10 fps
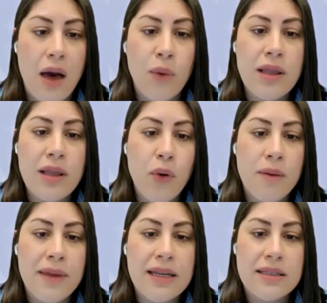A will
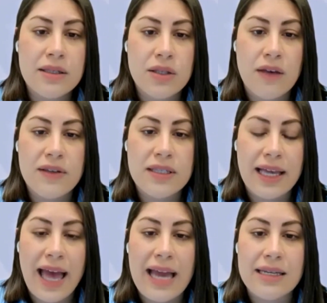appointment is a service
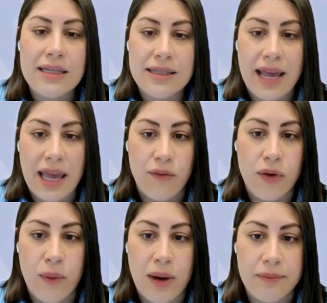that caters to
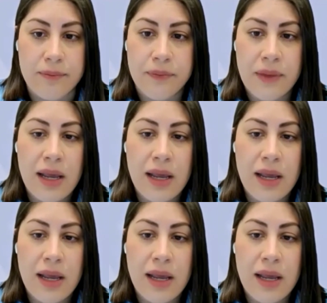everyone,